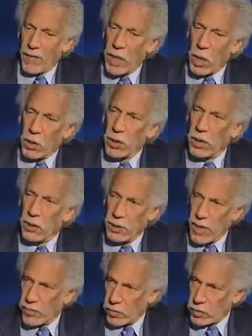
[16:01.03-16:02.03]
the earlier
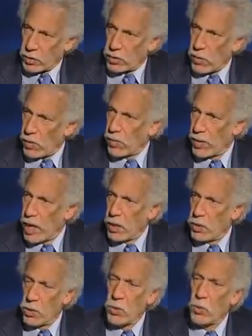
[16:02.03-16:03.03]
levels so that they
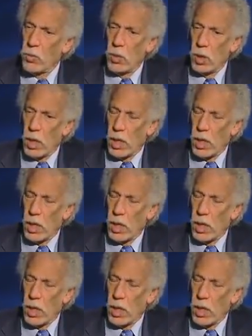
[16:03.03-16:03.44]
do